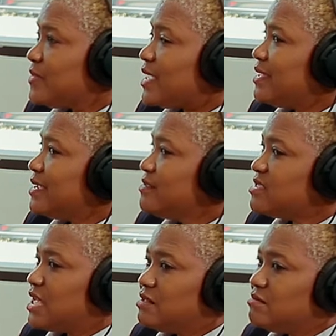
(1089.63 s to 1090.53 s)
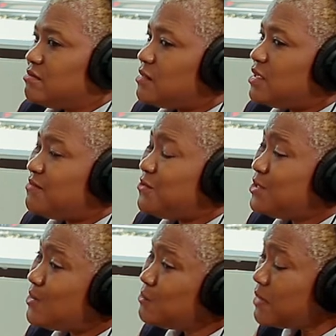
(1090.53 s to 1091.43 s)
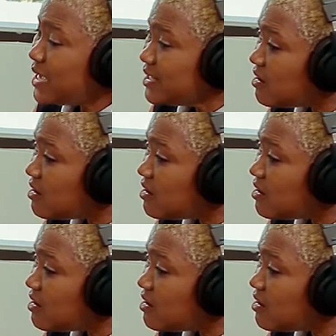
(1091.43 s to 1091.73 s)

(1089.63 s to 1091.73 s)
and i said if you don't mind